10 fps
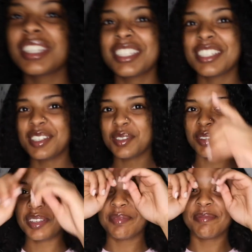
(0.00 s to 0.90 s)
Excuse
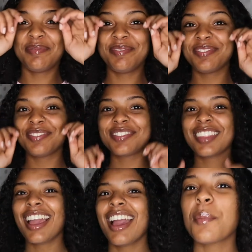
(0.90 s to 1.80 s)
me.
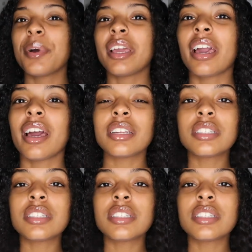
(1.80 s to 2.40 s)
But yeah,